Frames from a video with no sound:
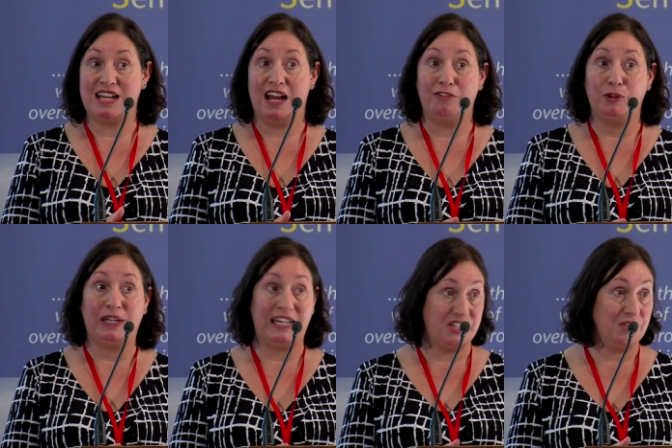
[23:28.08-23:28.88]
have
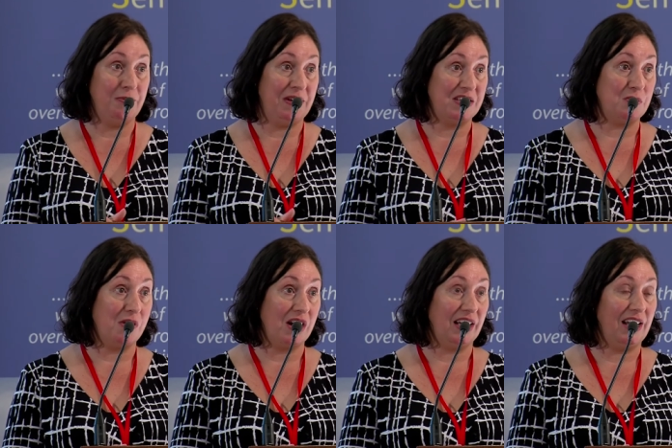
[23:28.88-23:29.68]
location based
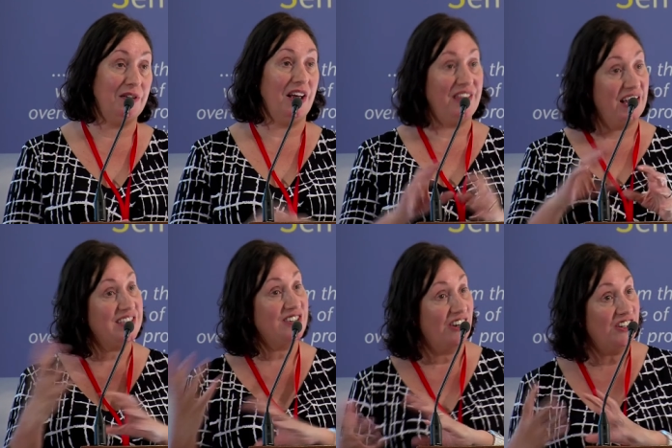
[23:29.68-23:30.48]
working, and
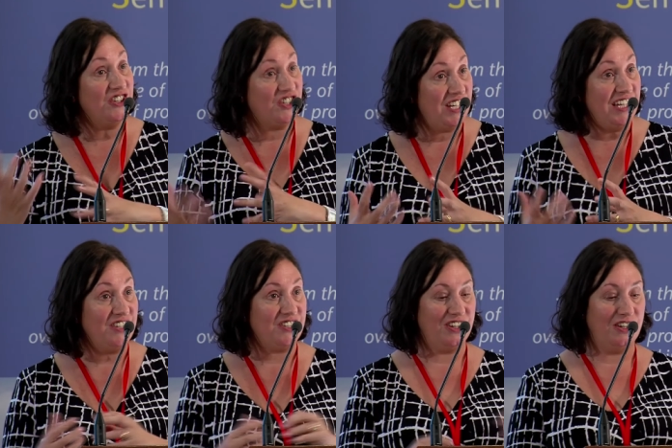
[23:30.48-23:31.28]
that's starting to
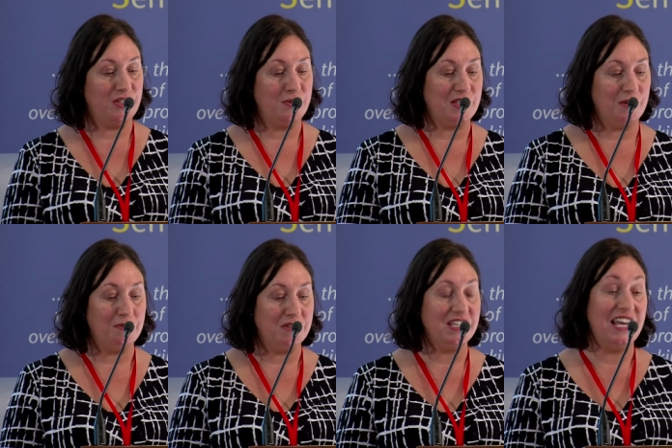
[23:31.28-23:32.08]
change now. So,
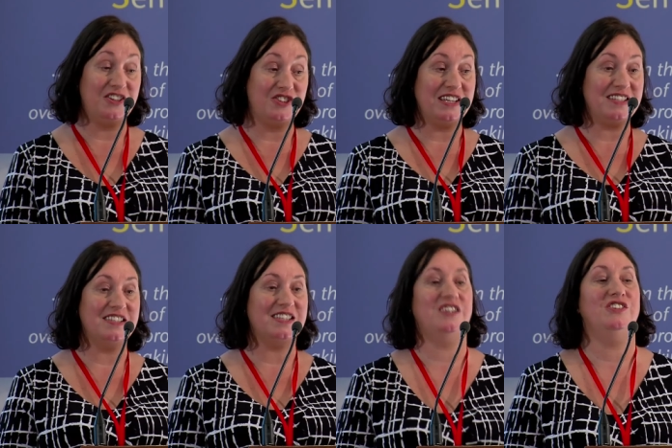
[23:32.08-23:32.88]
some interesting
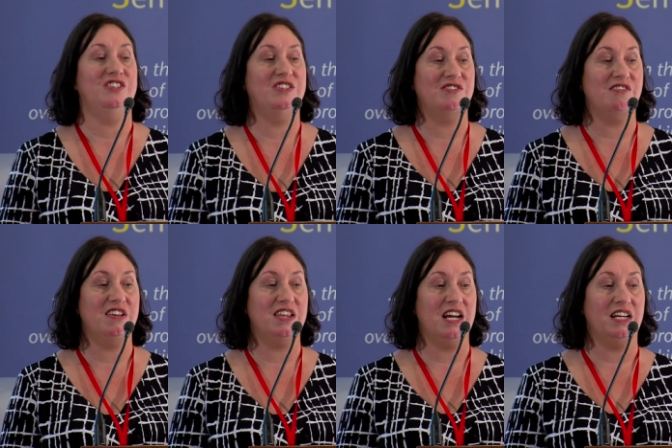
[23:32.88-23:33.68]
discussions
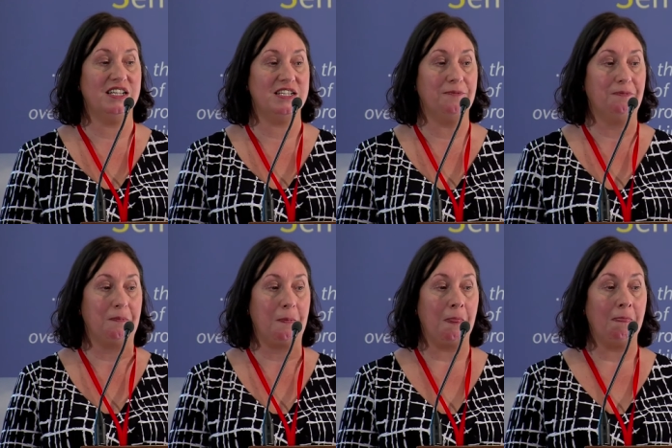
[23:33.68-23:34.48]
around that.
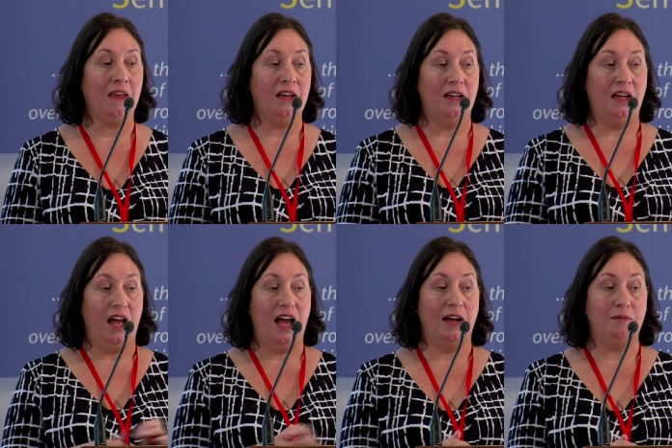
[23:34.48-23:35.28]

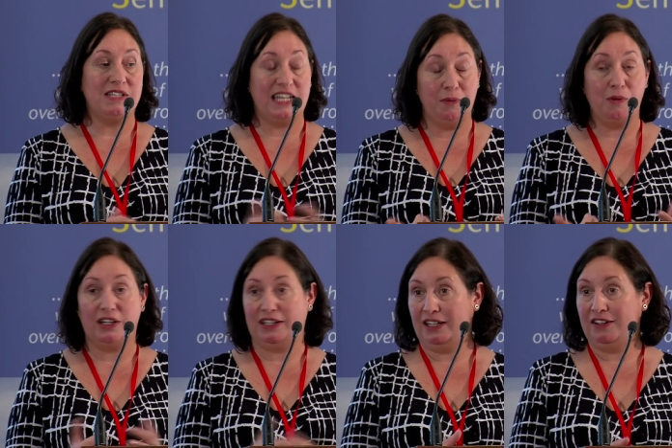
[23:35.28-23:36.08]
Um, team
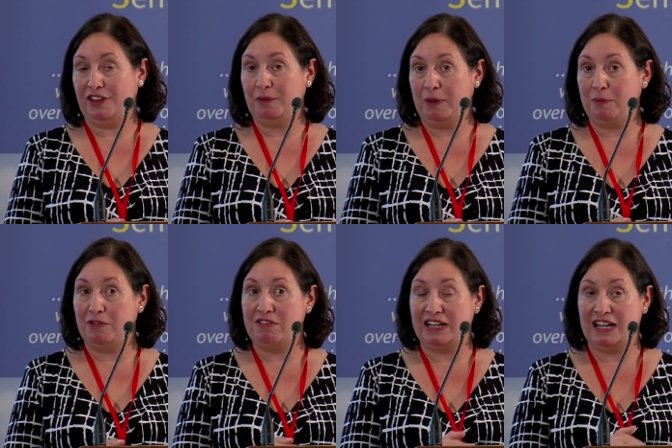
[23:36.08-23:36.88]
working, I think
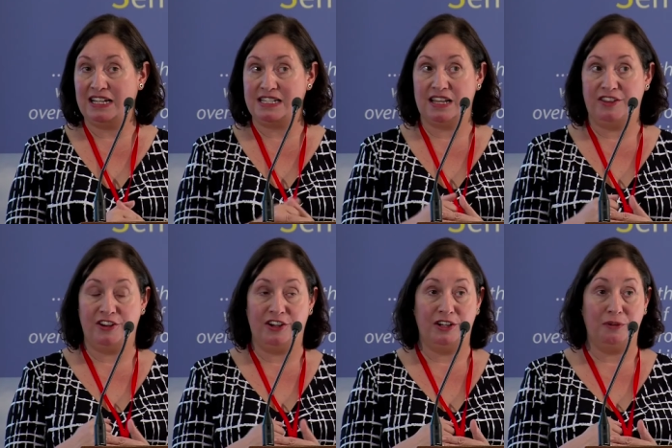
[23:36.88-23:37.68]
people realise
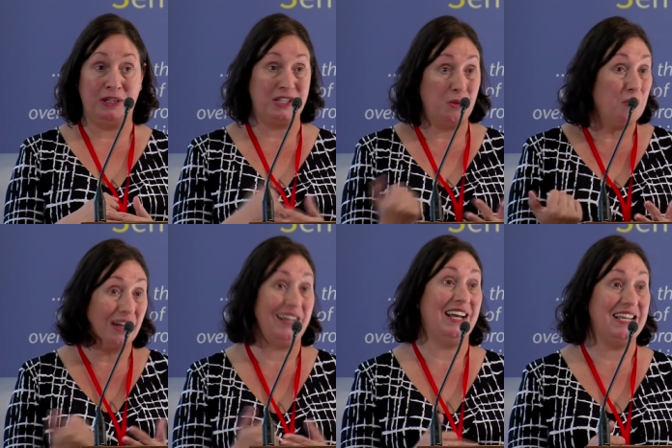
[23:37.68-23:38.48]
that we don't
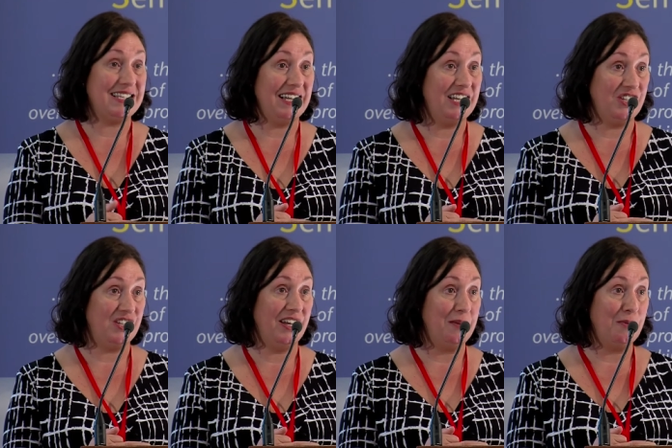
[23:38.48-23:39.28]
work in
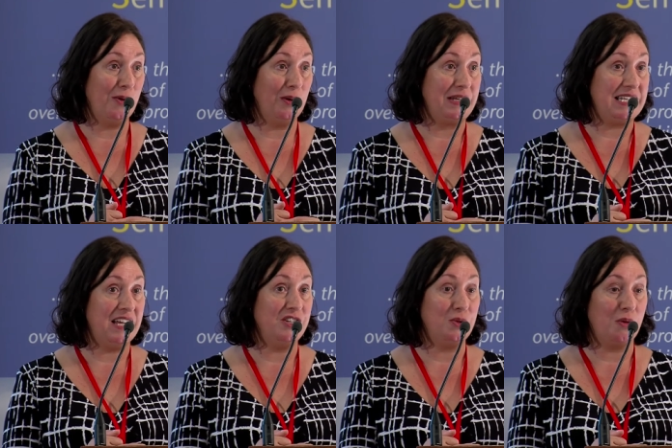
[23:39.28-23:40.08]
isolation anymore, we
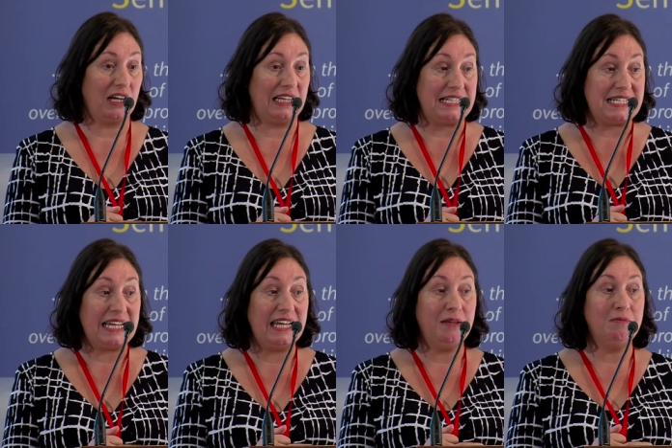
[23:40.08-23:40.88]
tend to work in
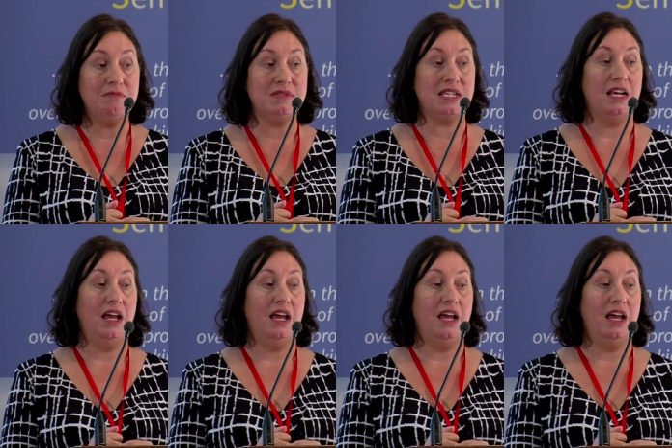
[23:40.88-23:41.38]
teams.